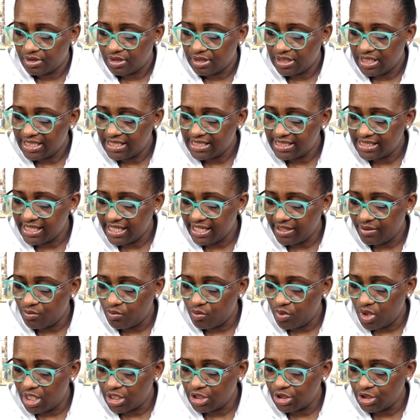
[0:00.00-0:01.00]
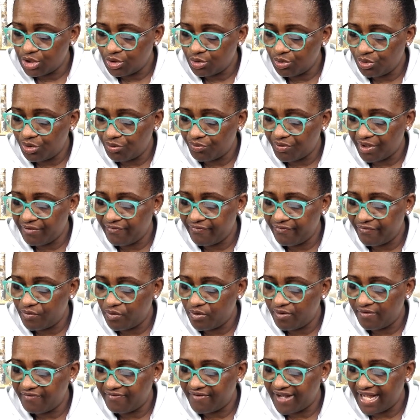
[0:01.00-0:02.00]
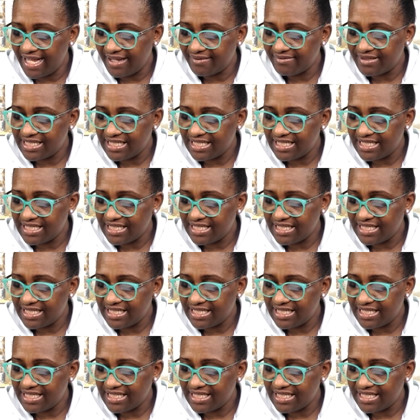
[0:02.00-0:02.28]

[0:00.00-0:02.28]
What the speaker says: let's see, one, two, three, four, five,